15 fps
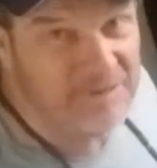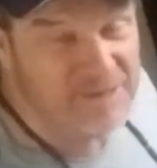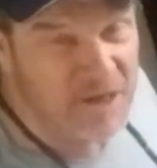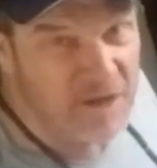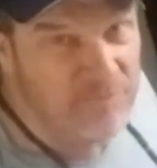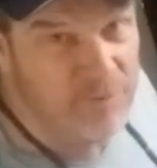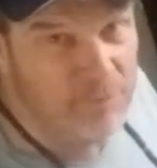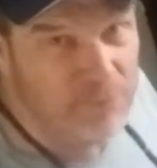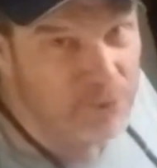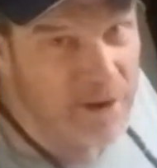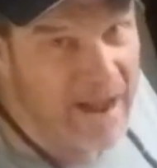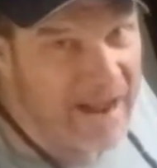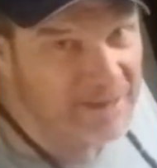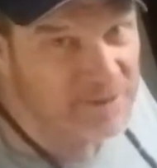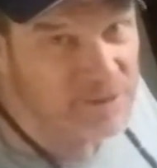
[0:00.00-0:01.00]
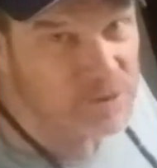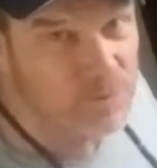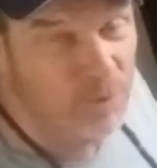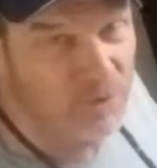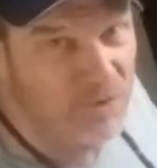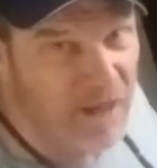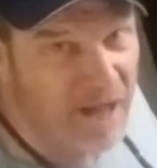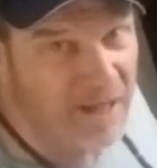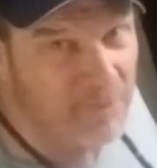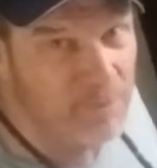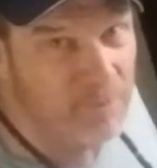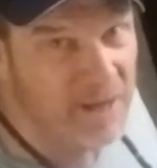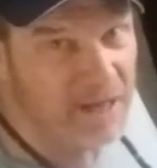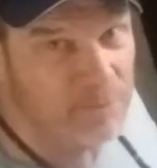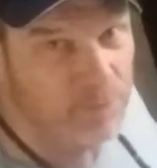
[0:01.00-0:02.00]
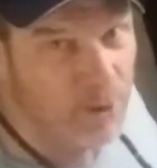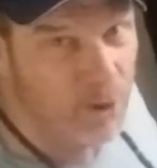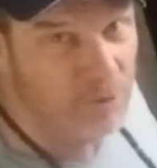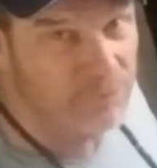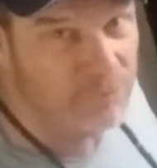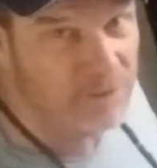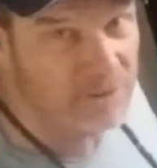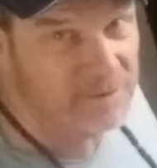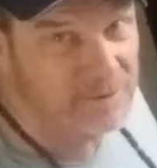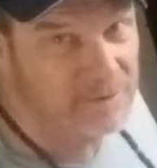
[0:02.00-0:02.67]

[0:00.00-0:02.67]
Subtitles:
type of practice will not make perfect.